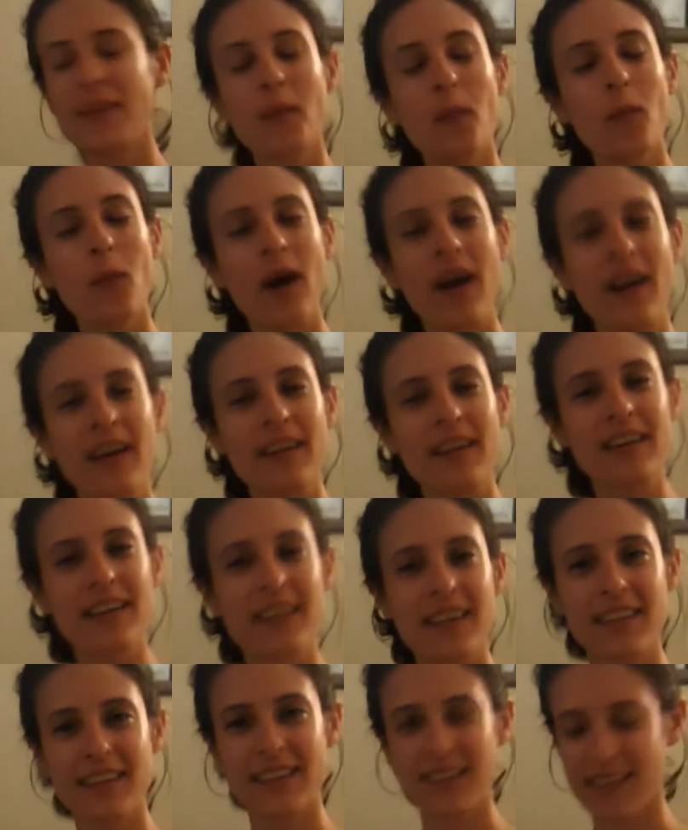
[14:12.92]
wunged.
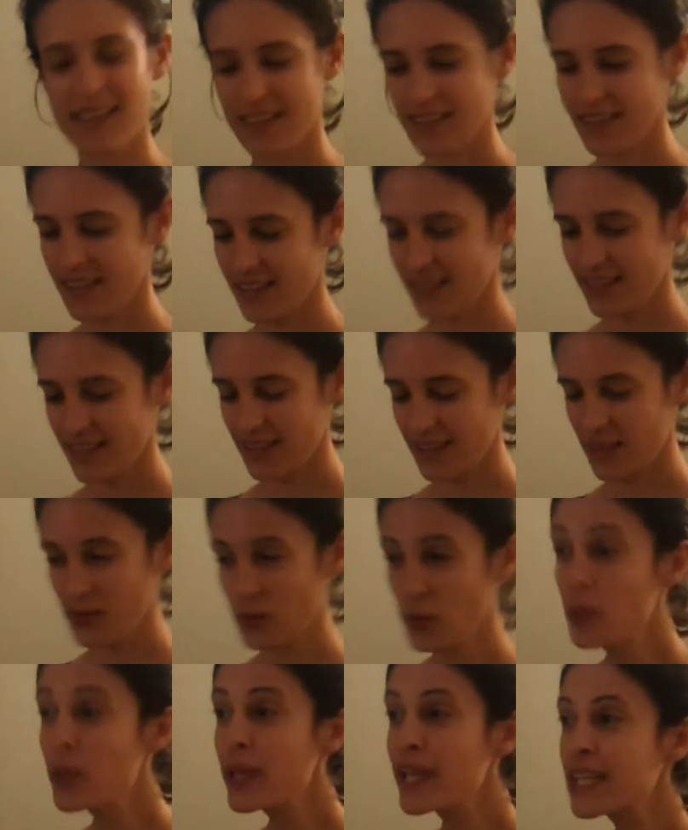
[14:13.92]
That's usually how we
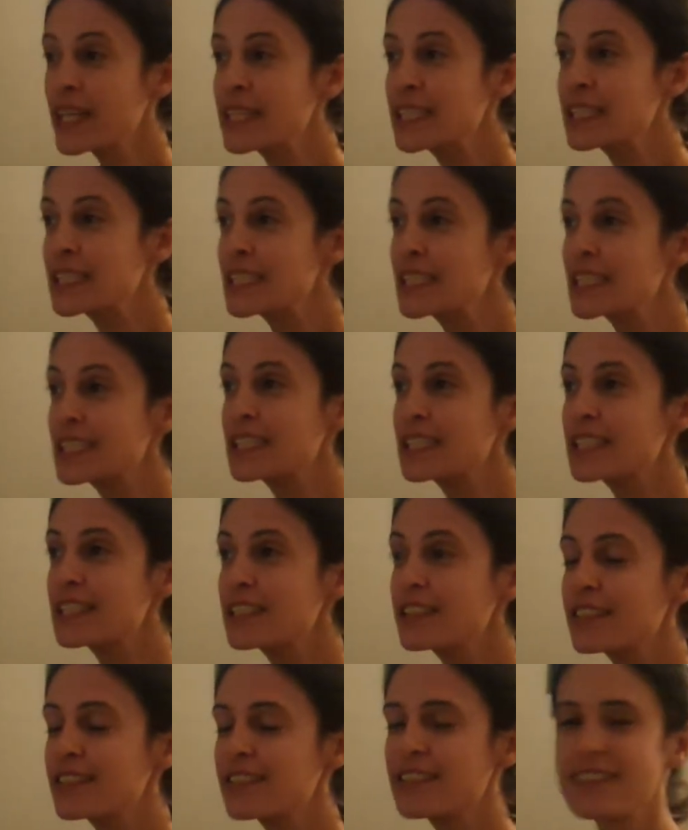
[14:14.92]
do all winged. of our
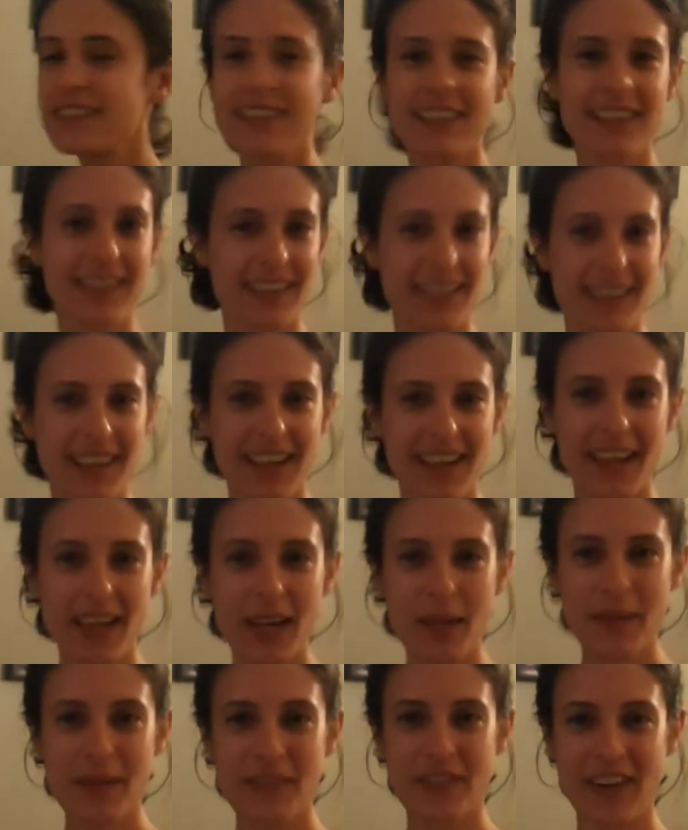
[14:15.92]
stuff, is winged.
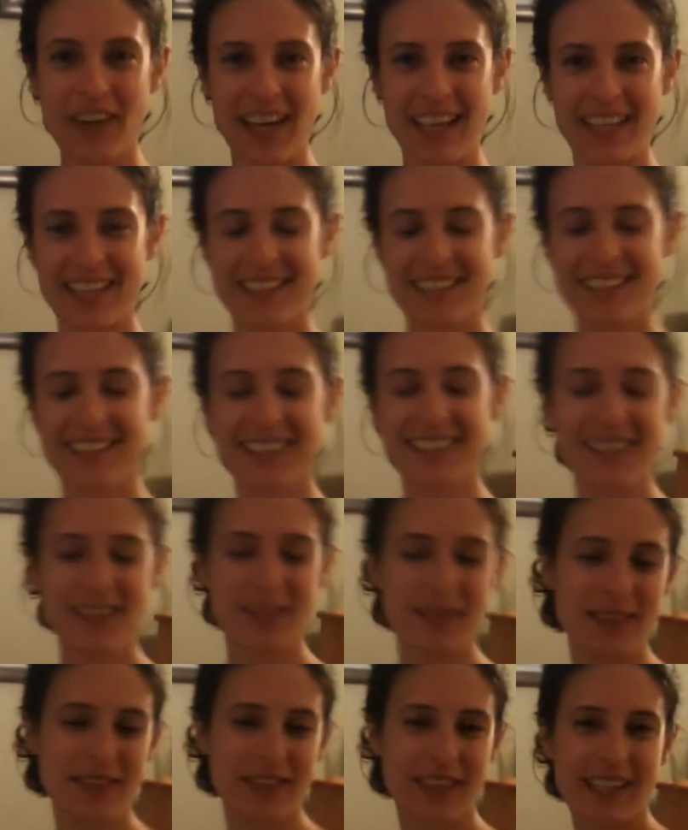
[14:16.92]
It'll be fun. It'll of
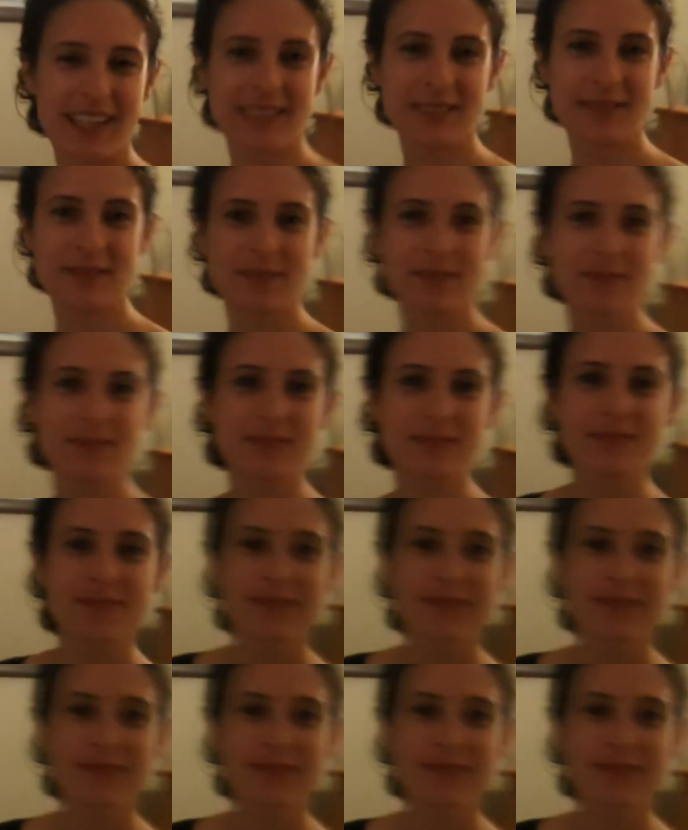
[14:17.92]
course it will be.